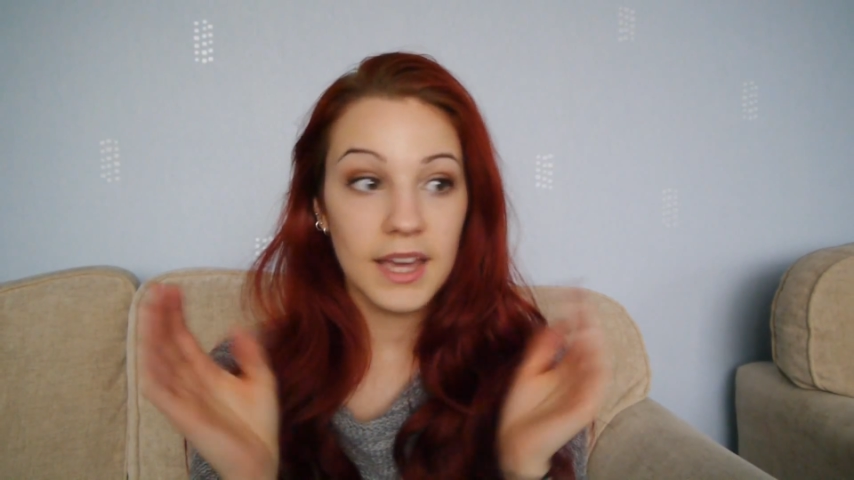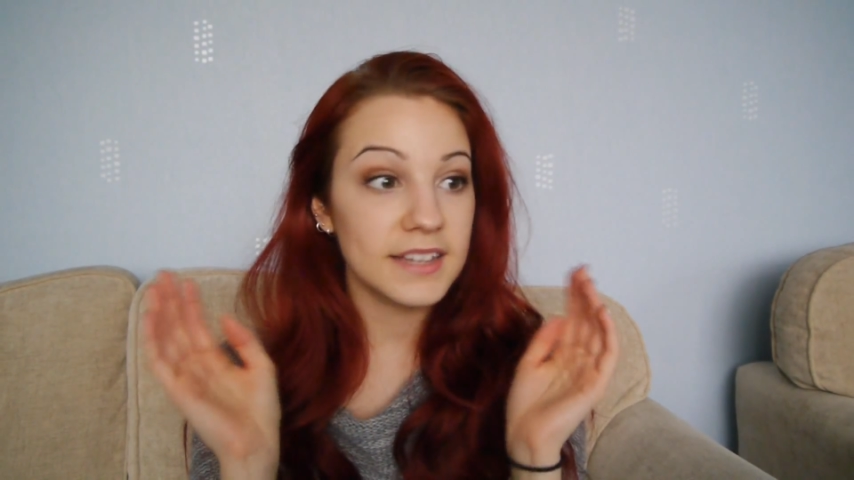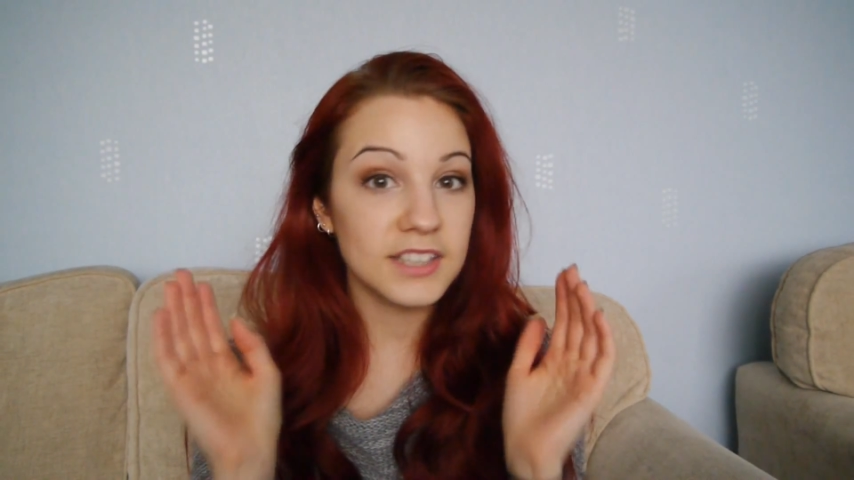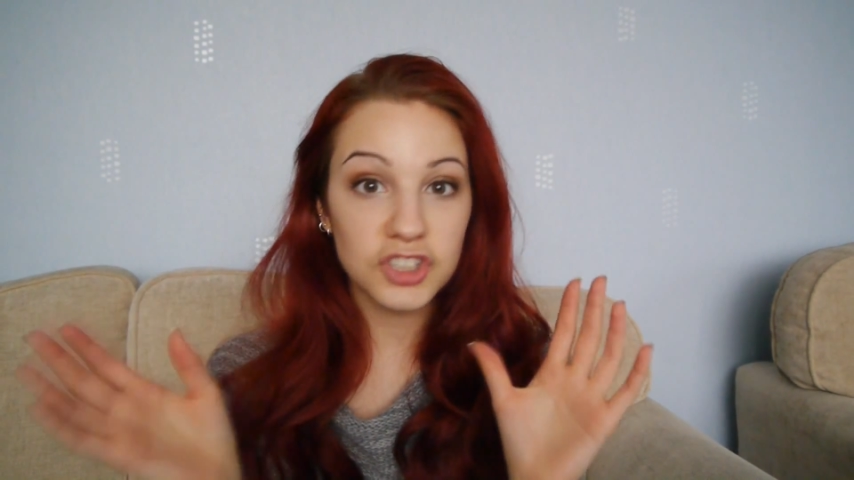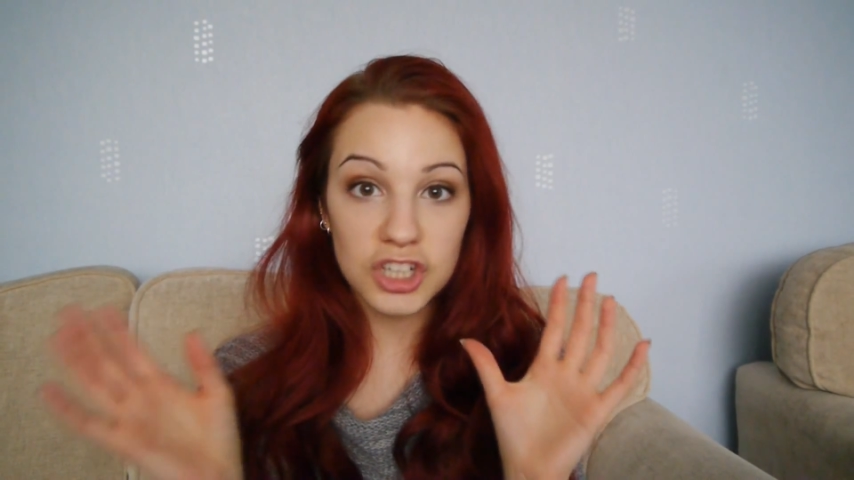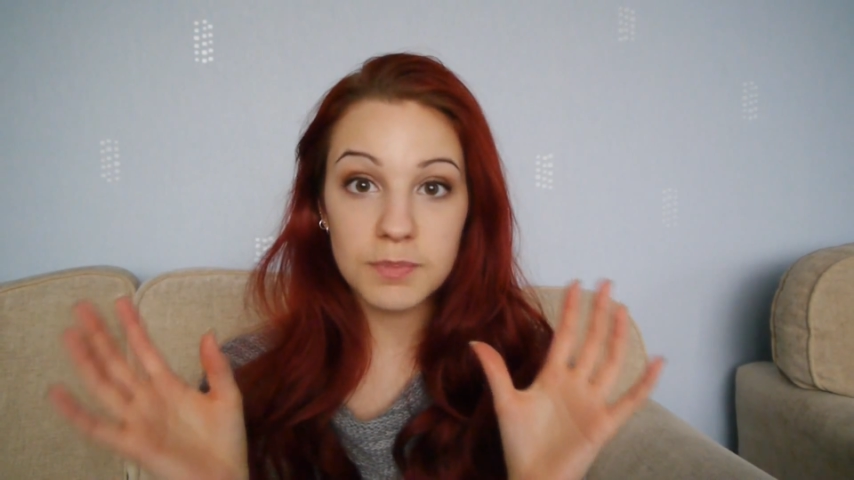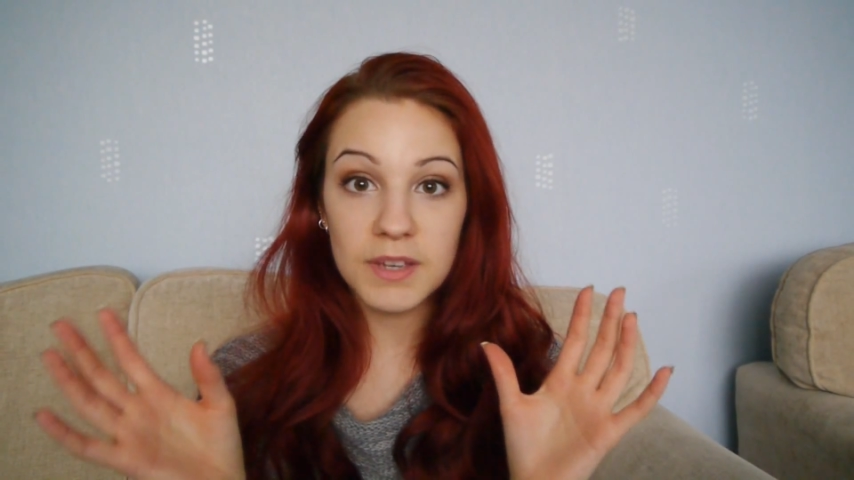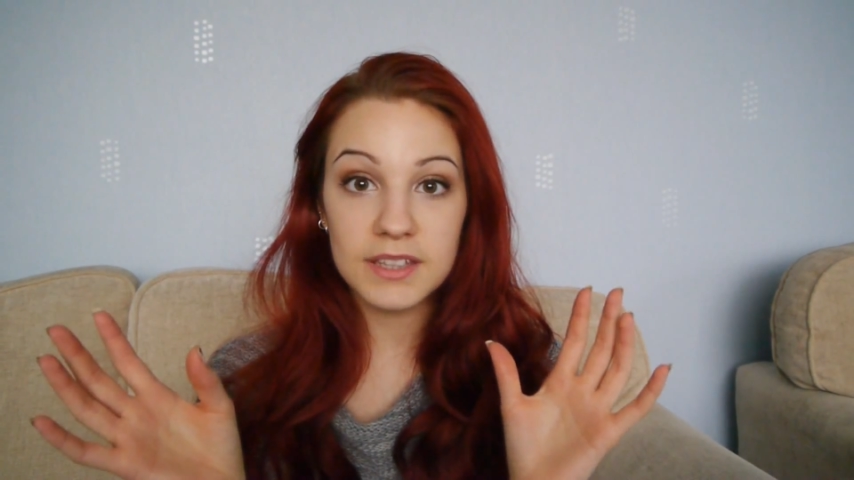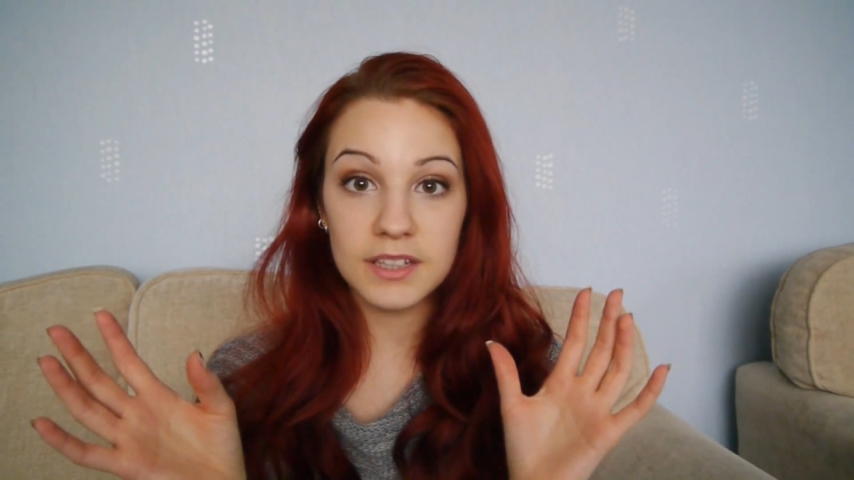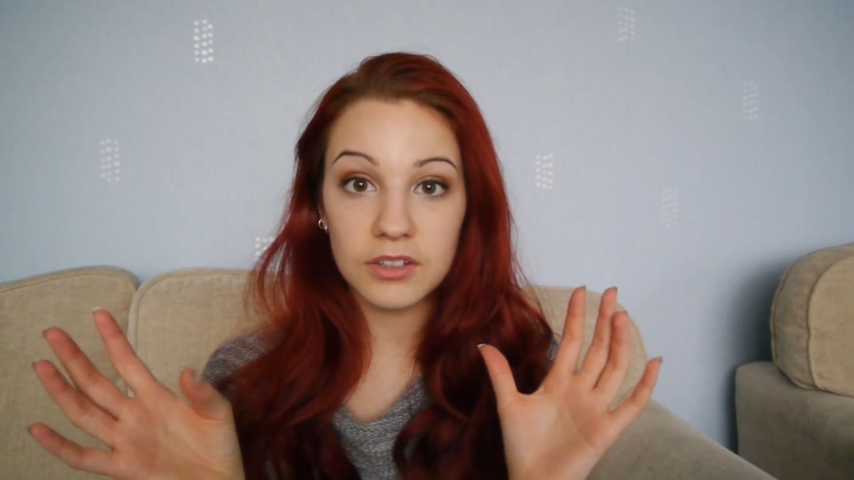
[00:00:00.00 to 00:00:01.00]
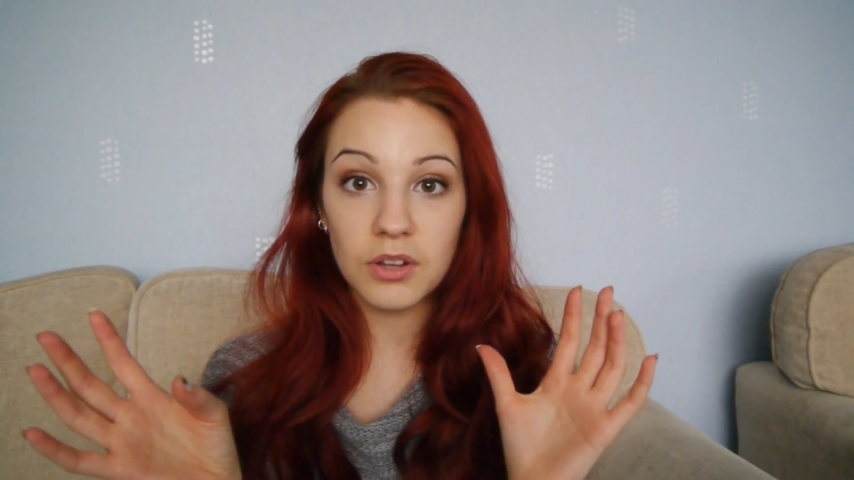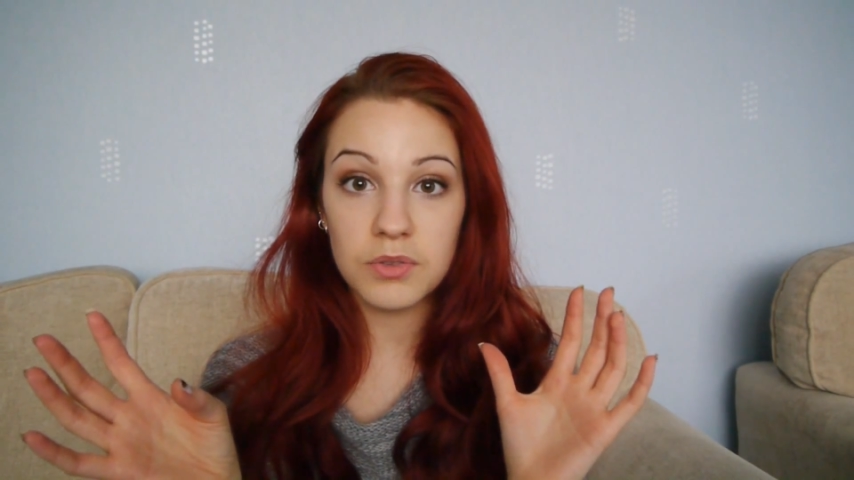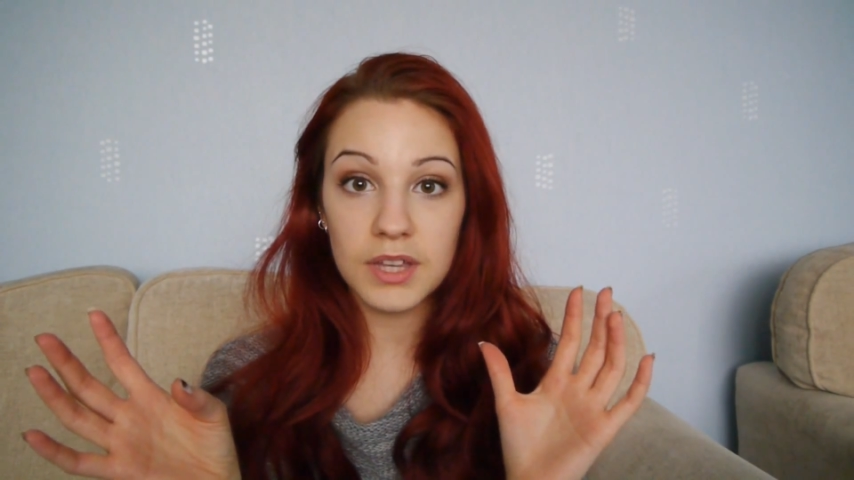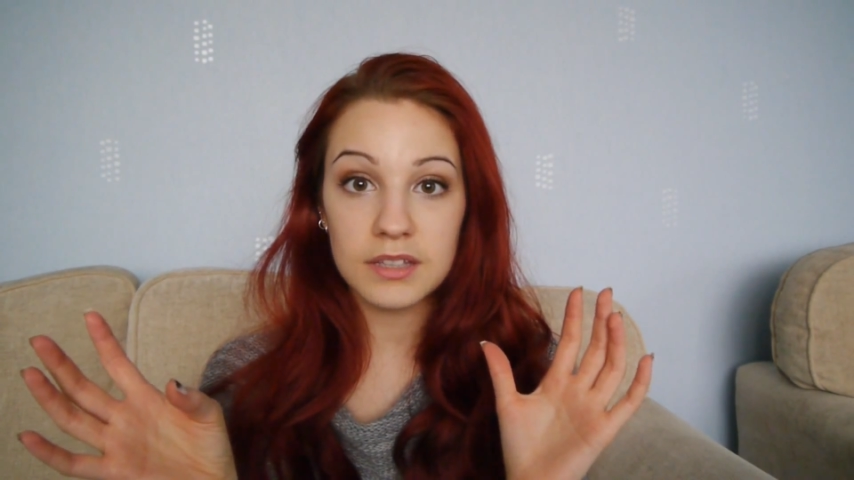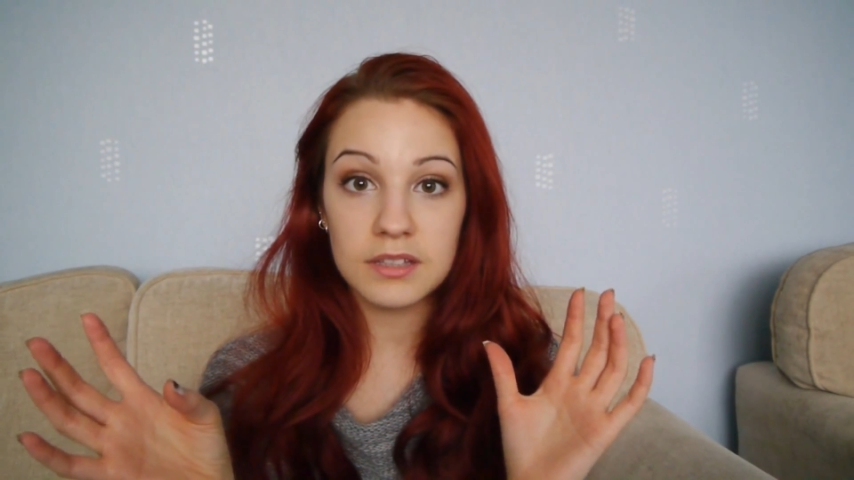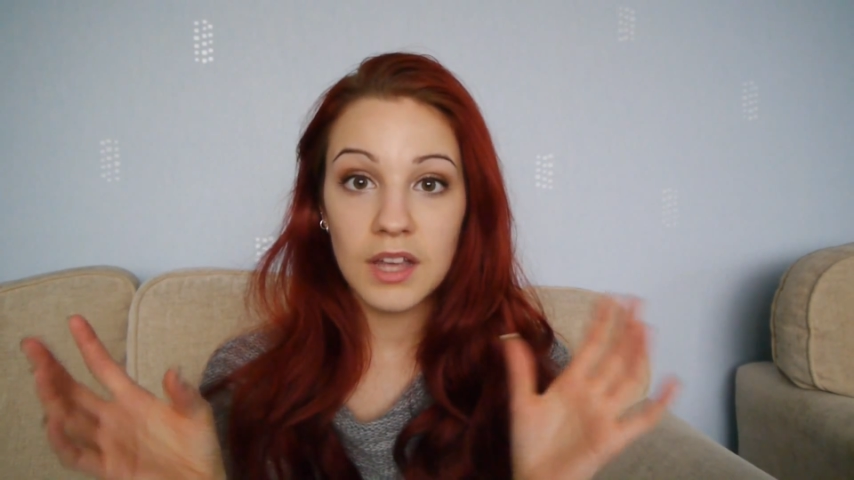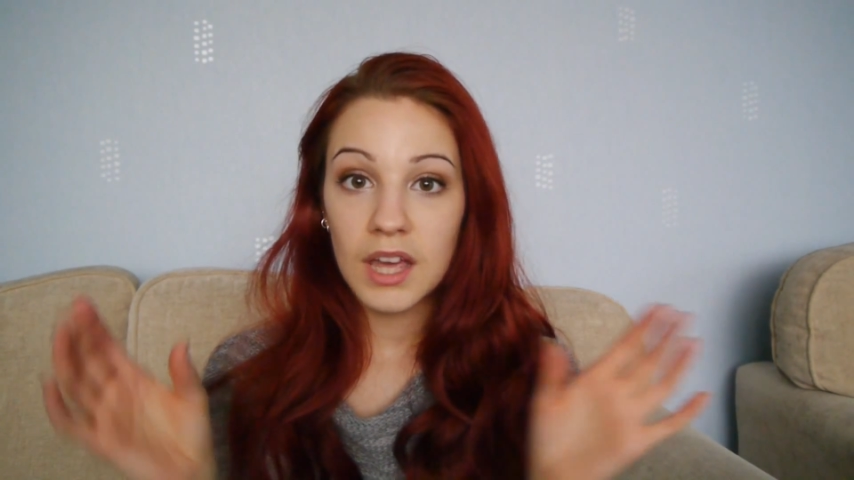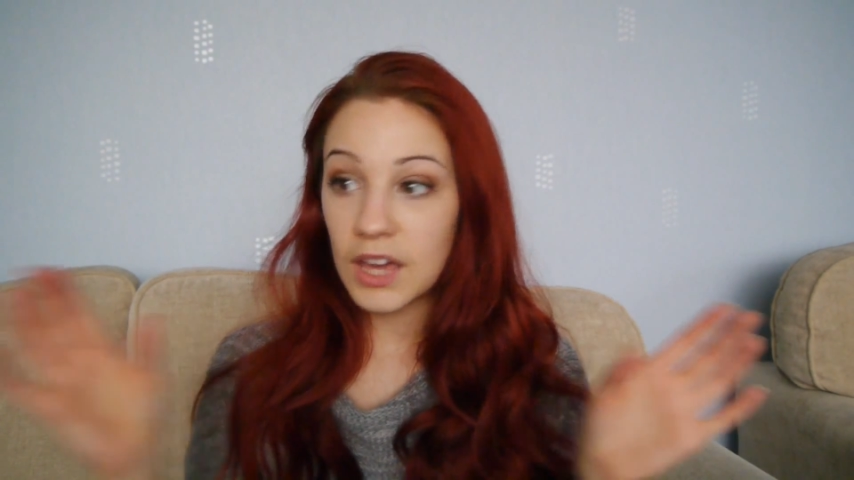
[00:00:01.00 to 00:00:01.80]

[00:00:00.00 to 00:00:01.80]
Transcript: Is it just me that didn't know this?